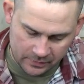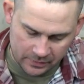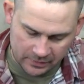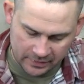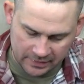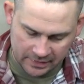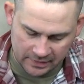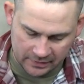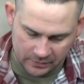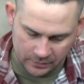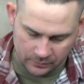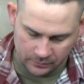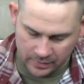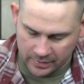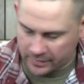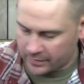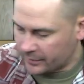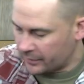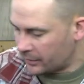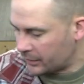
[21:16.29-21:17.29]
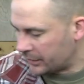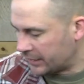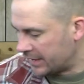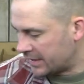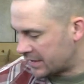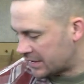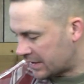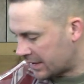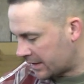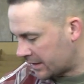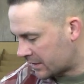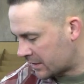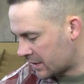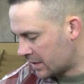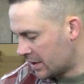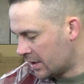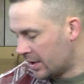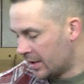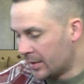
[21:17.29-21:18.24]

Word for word: really get to running on these things.